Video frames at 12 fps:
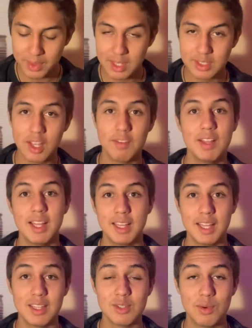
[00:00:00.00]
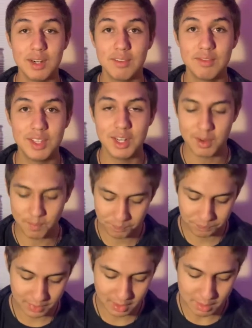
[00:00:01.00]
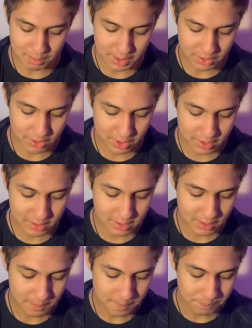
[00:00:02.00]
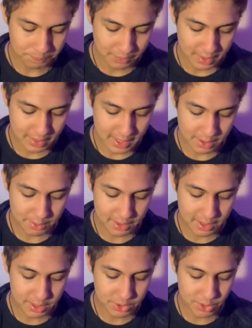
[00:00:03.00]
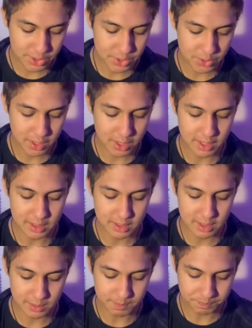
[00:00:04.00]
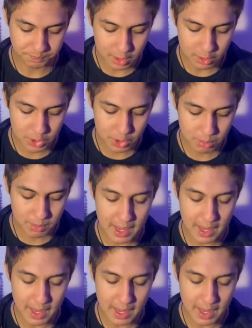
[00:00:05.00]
So I feel like that's one of, you know, the bigger things that I really enjoy doing is YouTube.